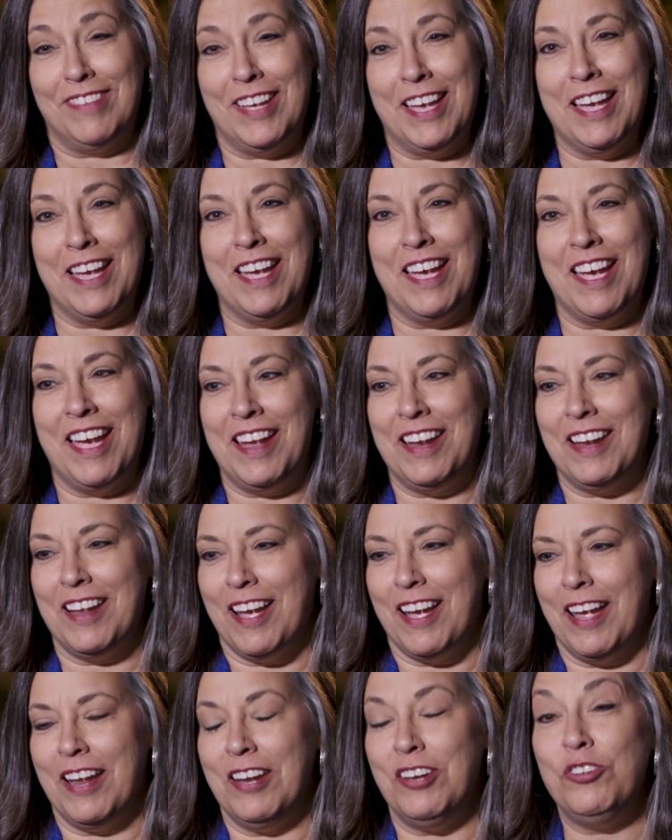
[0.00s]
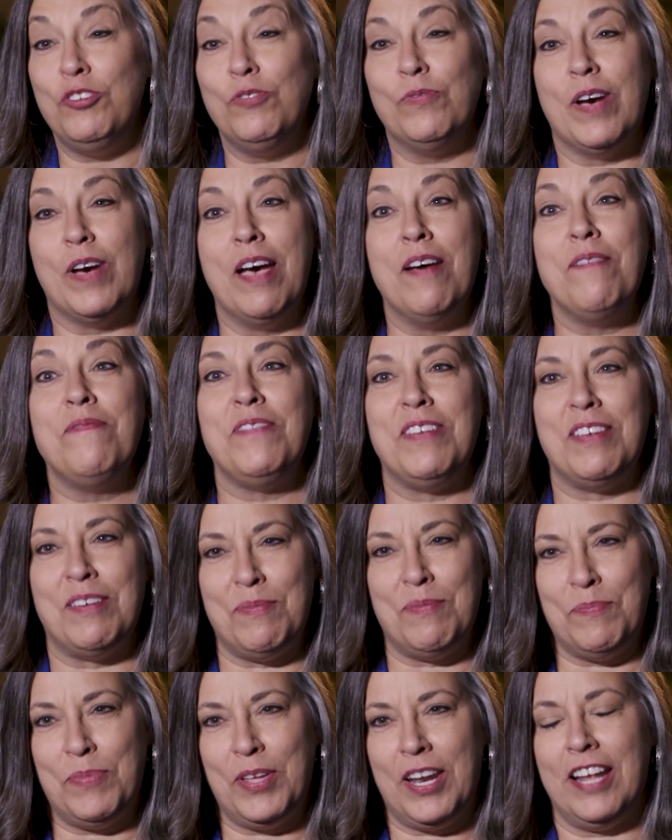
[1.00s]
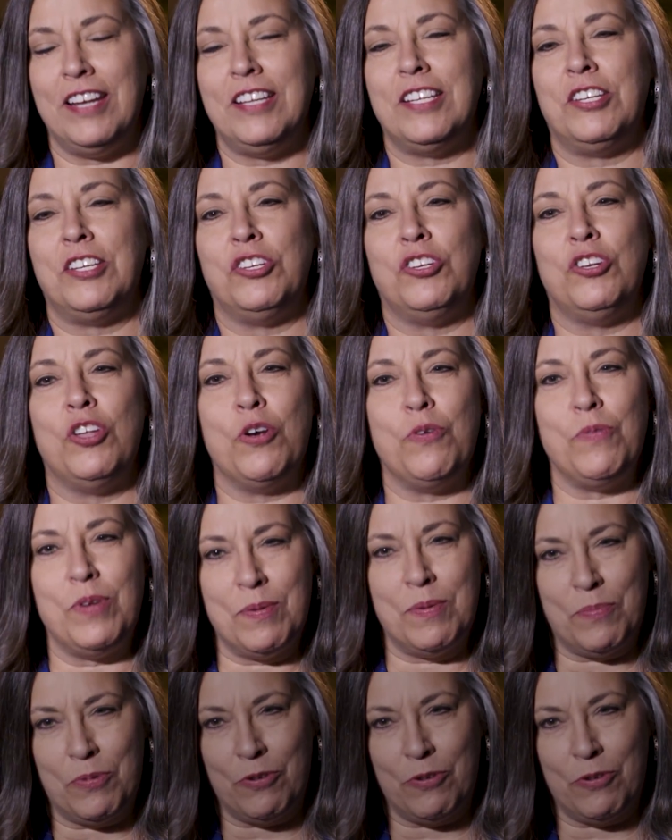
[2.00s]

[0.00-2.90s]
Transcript: I knew of him, but I didn't know him